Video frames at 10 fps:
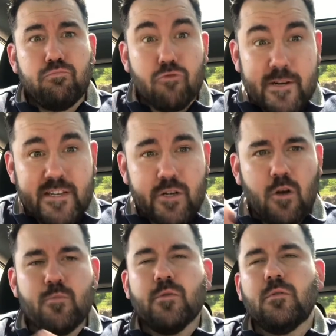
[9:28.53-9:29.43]
British
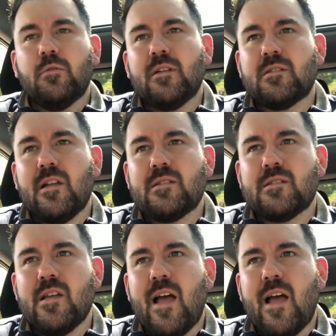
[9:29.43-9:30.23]
Open. Let's see